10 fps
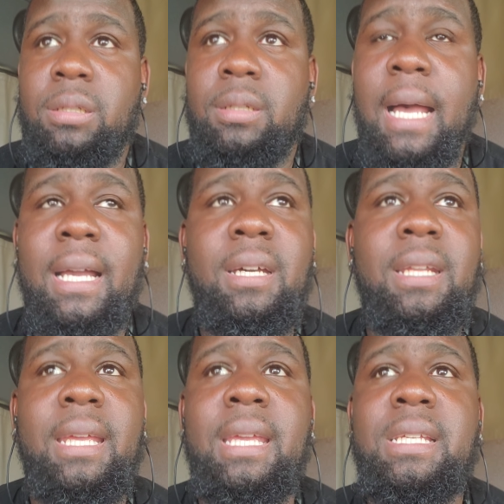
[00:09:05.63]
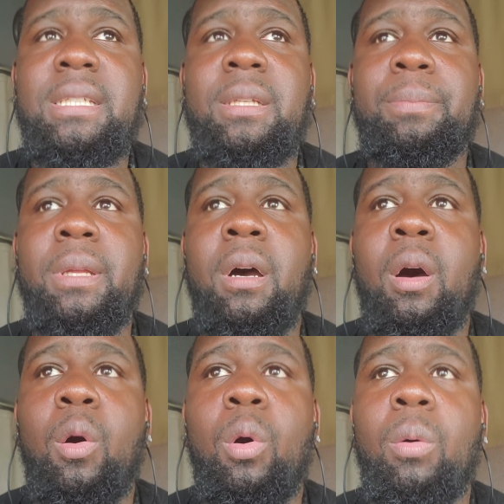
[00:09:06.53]
I could have easily been
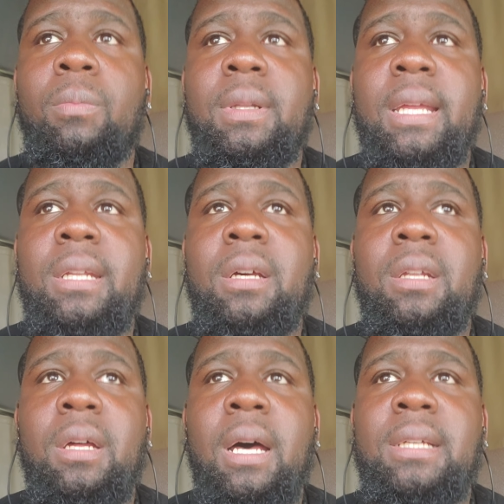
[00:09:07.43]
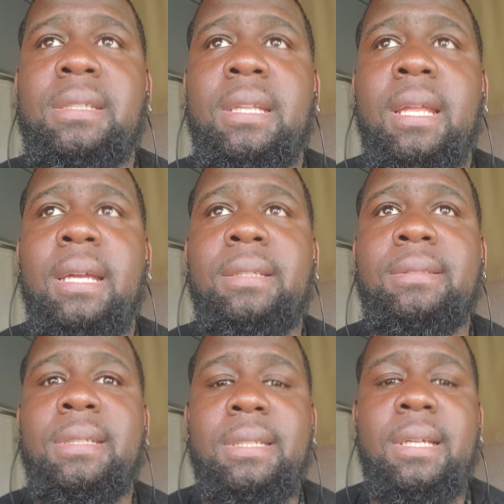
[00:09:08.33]
home late o'clock. I said like
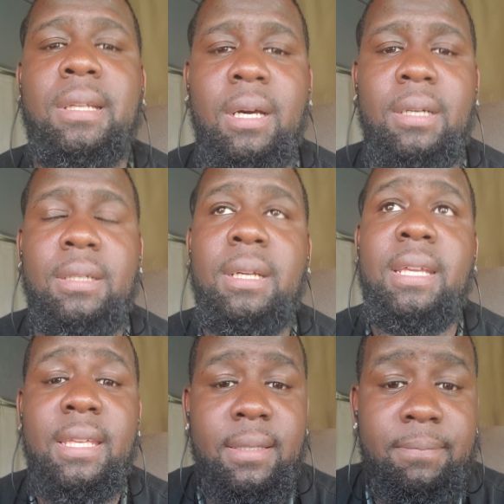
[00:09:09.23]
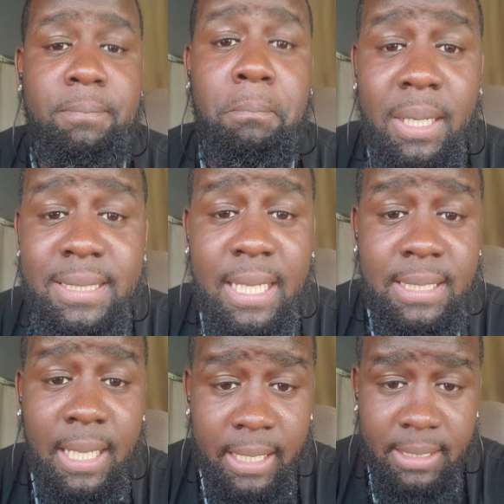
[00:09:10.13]
10 o'clock Monday
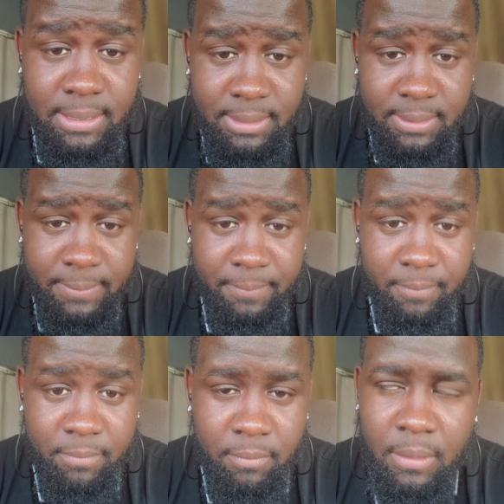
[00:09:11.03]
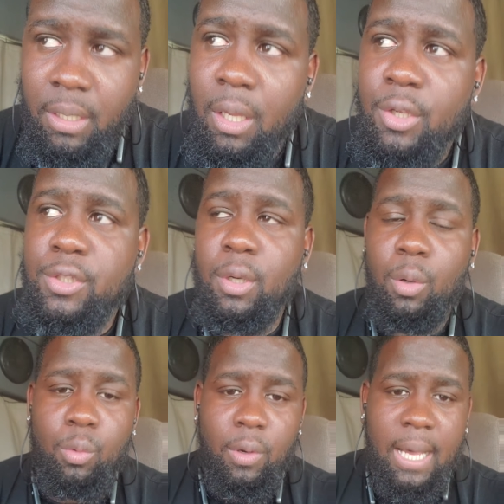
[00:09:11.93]
night.
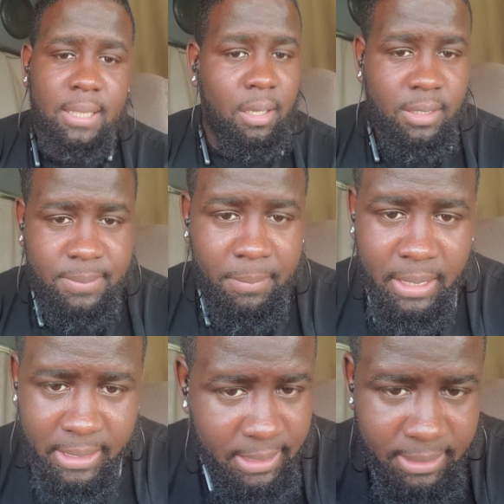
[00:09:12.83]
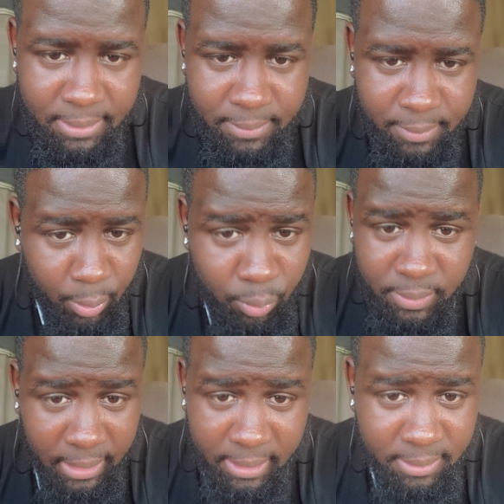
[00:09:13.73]
So I lost money
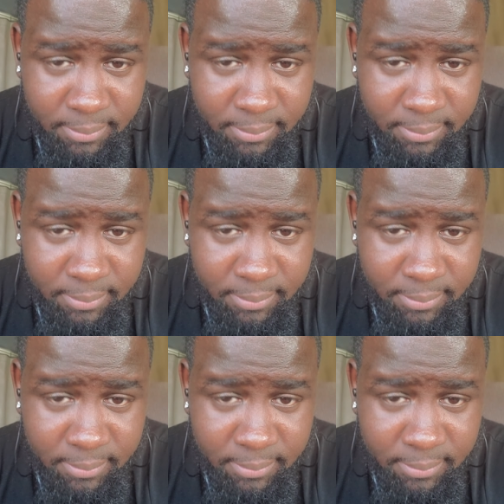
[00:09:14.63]
Tuesday.